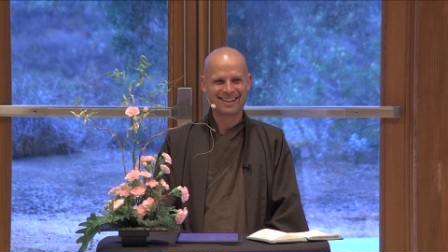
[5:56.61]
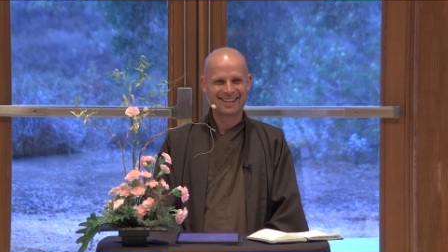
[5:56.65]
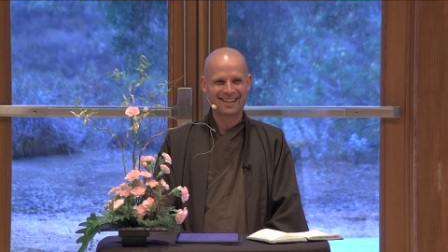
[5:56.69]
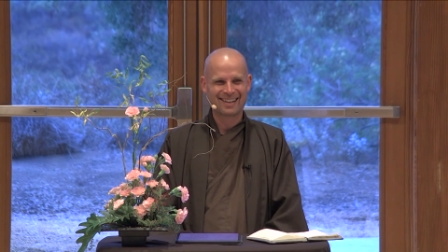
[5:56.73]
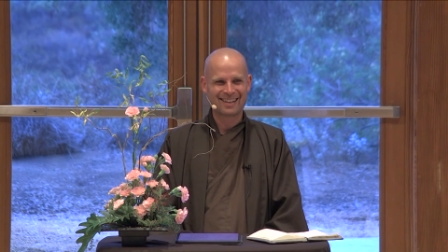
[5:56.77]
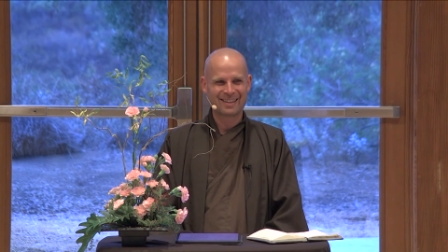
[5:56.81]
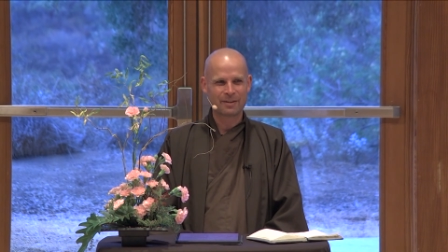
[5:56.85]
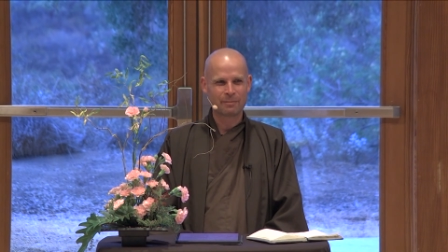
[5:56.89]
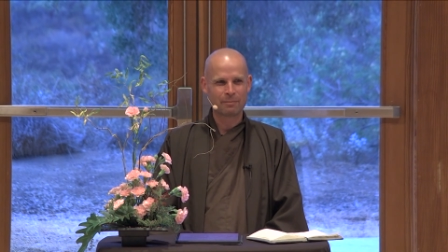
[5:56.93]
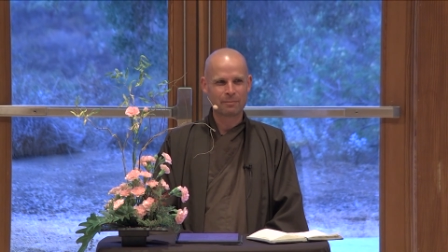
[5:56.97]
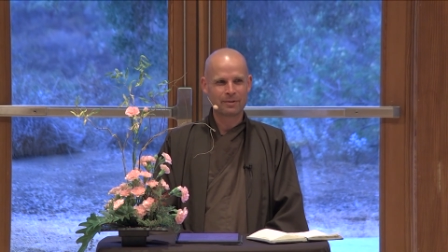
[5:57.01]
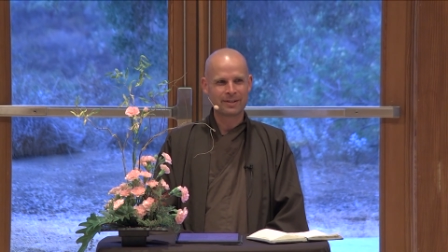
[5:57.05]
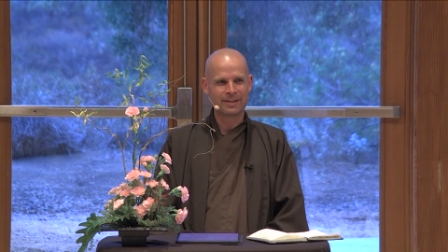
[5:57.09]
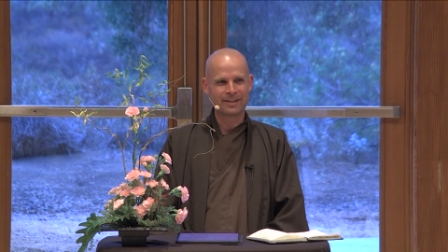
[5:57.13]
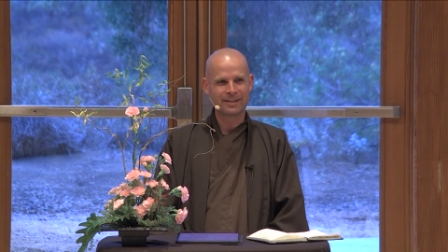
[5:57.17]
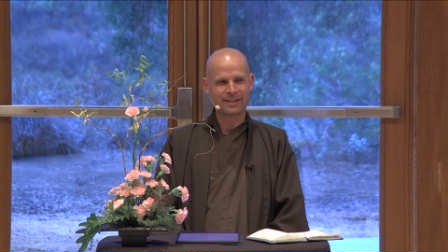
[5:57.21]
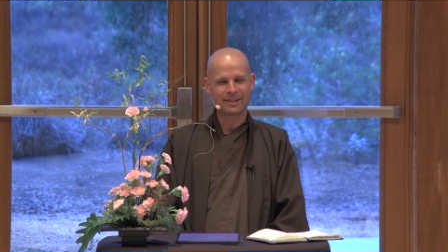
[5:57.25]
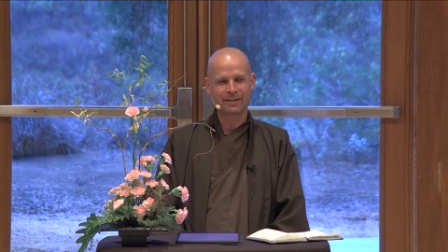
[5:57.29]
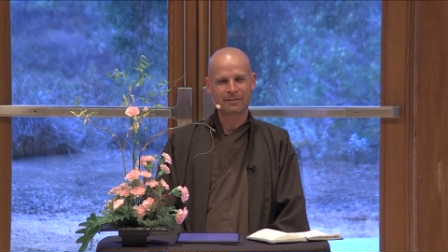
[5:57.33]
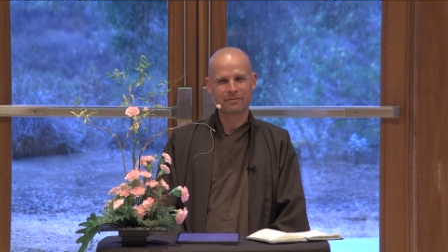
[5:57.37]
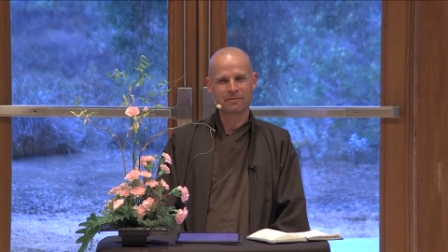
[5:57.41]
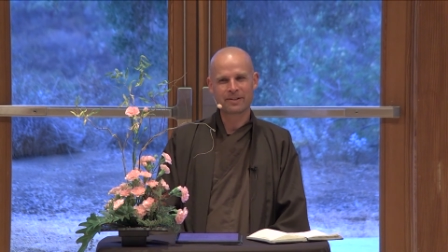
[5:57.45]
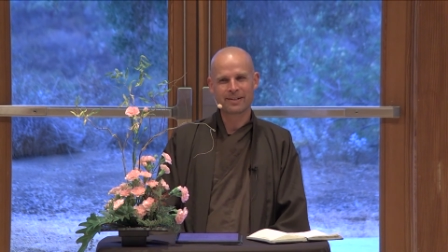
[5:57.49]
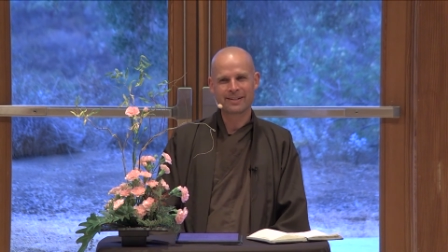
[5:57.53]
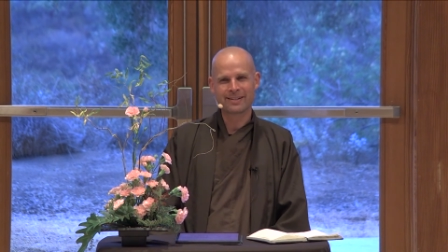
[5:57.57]
At the beginning
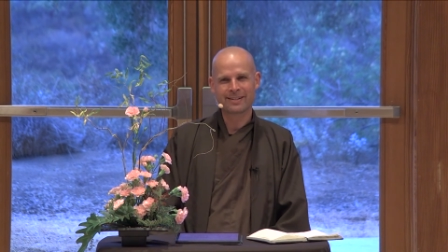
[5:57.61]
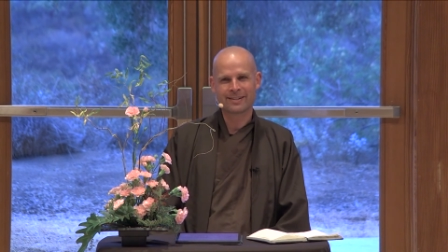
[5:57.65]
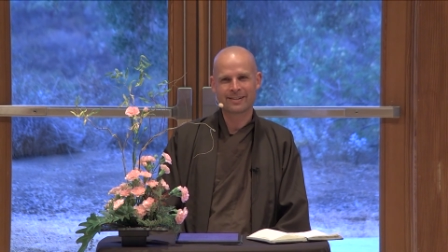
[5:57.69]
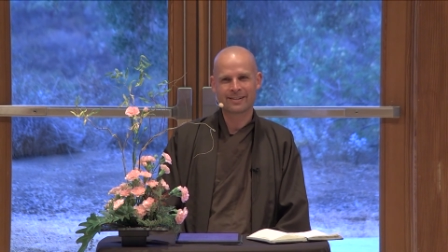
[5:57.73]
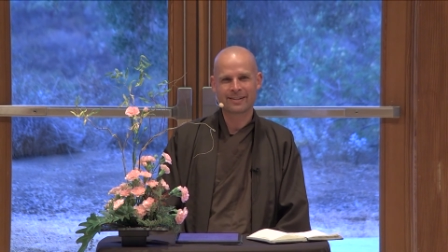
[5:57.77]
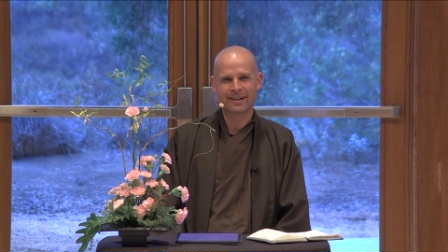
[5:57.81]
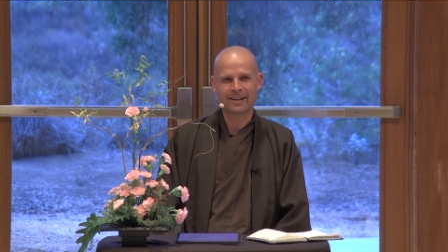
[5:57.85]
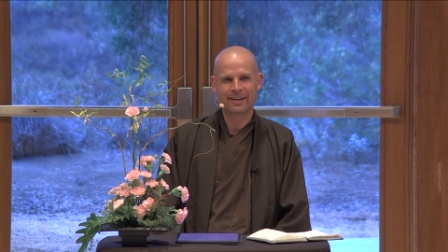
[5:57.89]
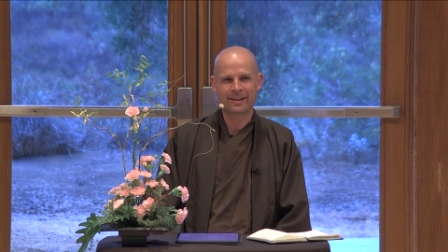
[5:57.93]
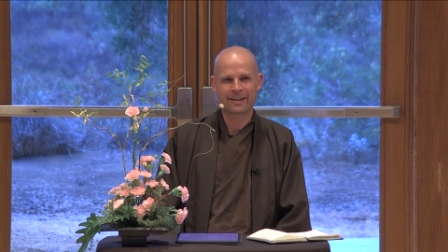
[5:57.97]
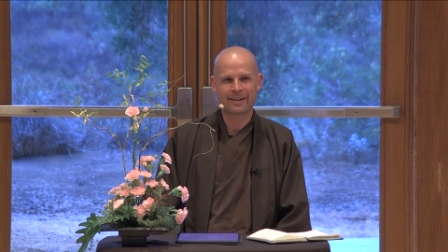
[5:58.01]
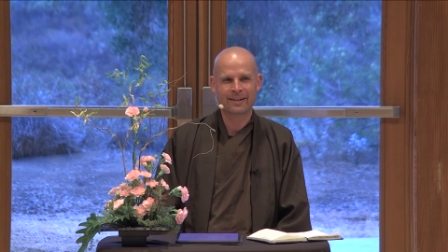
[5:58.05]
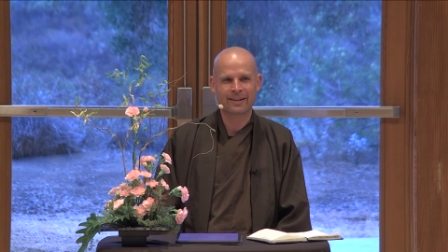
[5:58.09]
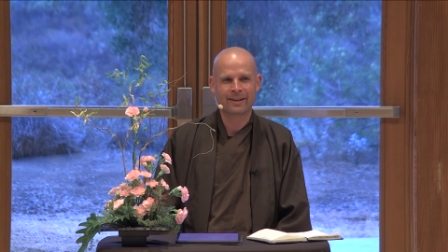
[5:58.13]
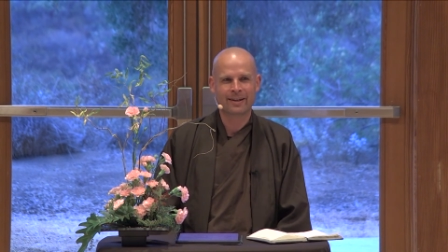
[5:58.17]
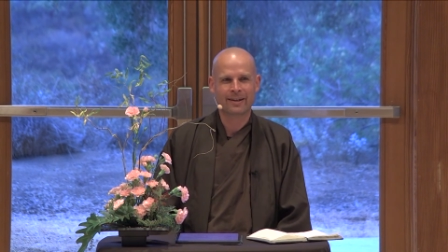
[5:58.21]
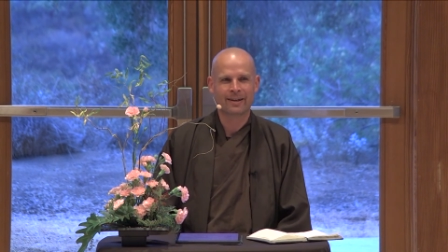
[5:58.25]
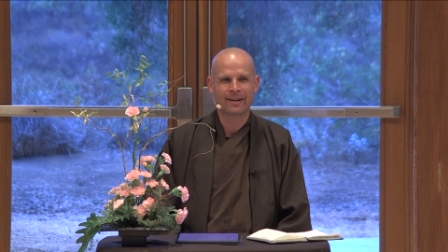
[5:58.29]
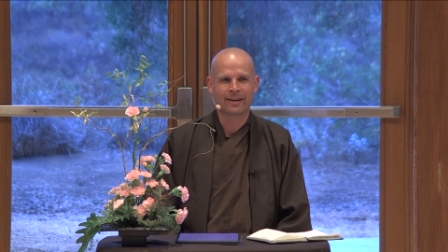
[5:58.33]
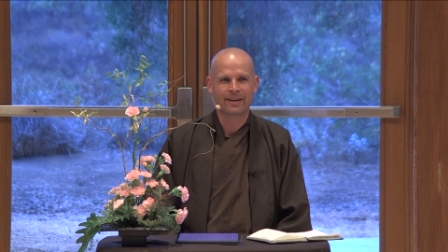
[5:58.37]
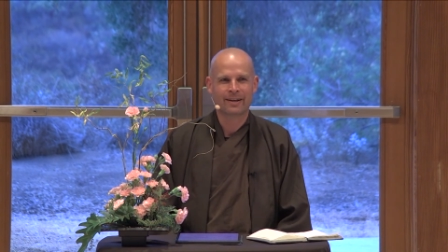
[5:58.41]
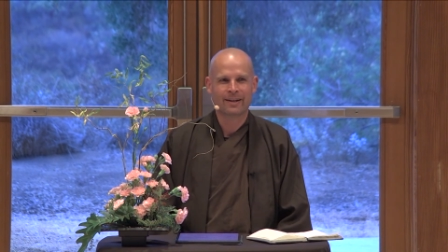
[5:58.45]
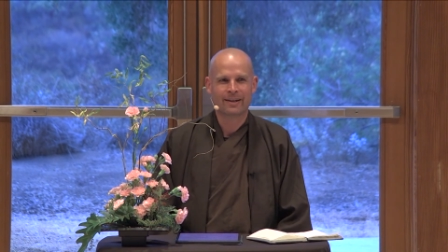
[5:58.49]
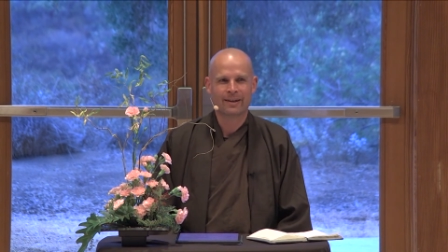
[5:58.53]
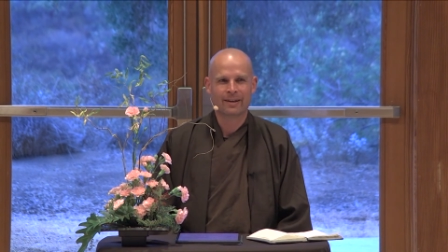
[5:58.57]
of each day,
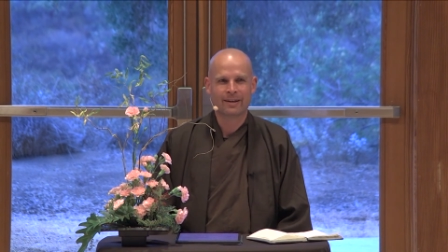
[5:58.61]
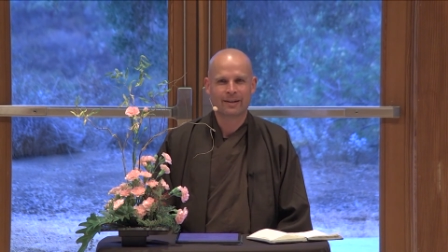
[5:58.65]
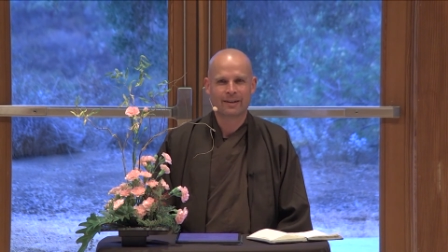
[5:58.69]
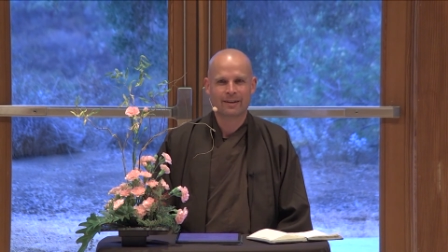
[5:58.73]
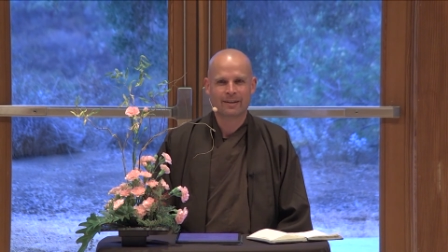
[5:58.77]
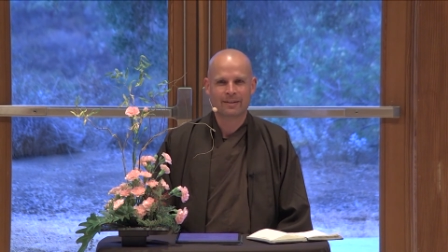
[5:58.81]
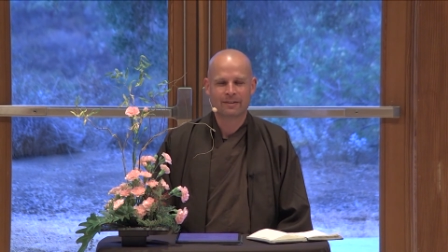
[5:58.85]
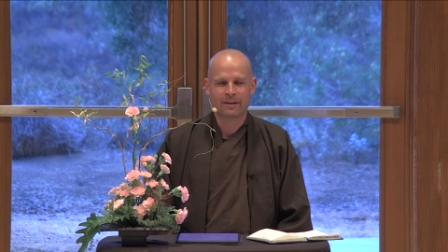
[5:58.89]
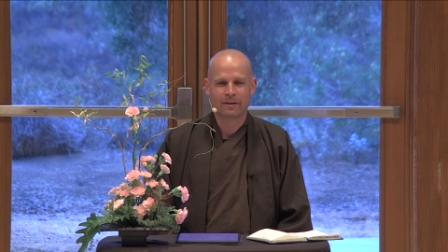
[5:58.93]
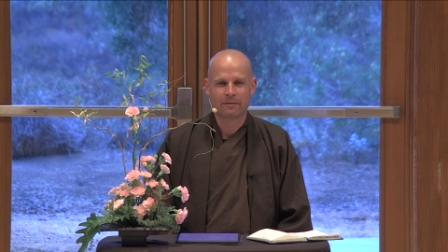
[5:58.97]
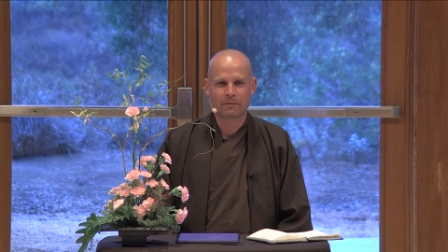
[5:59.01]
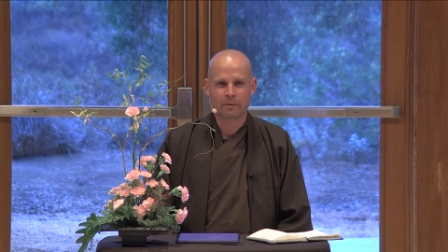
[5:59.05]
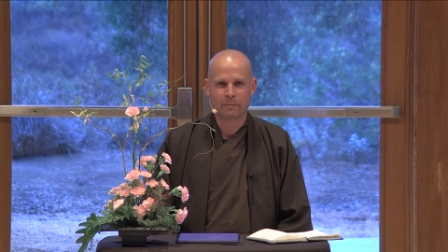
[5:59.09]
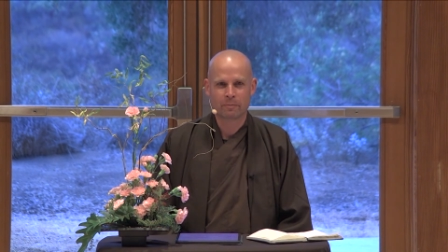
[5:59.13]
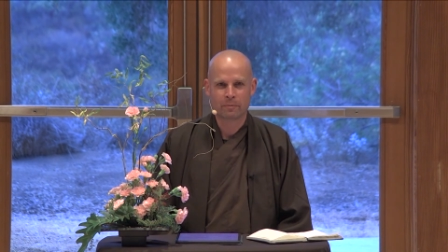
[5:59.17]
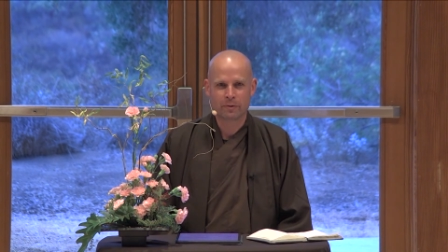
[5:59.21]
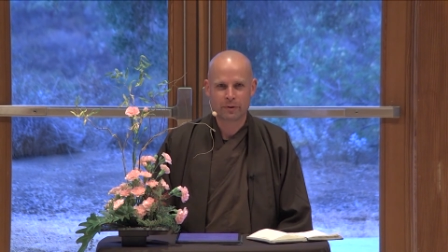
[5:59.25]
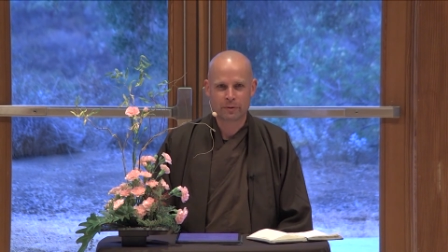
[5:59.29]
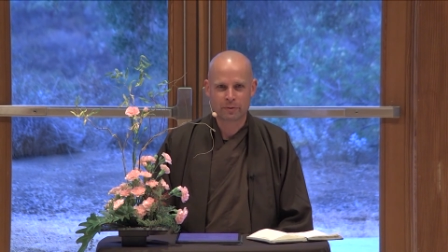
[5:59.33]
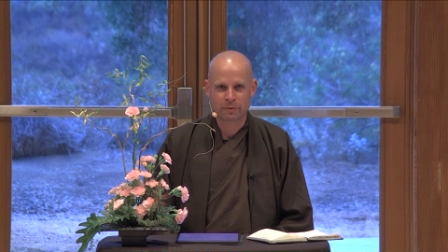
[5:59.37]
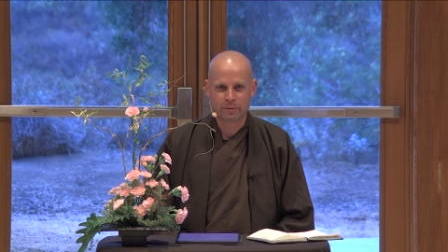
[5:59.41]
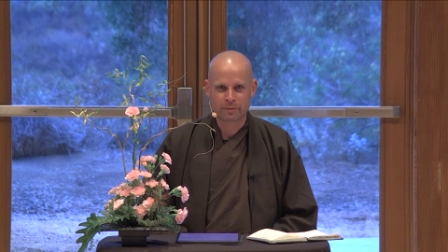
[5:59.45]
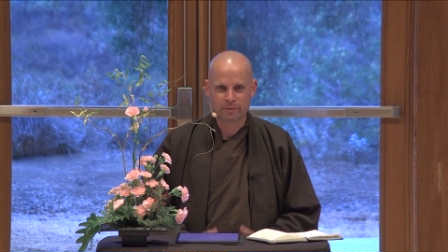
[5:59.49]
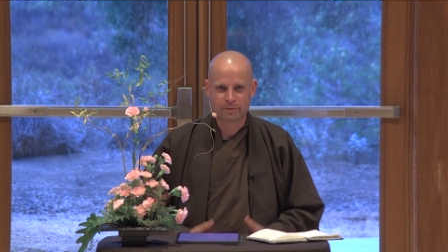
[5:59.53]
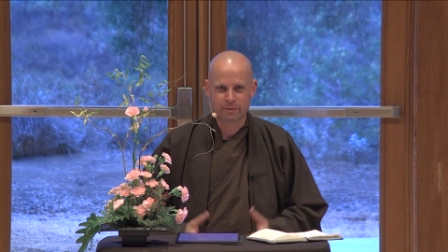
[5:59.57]
Thapa
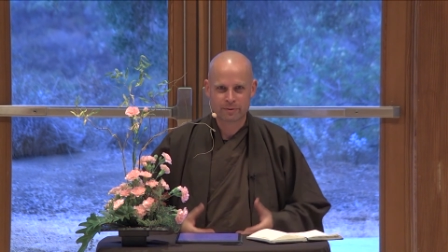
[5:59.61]
Byung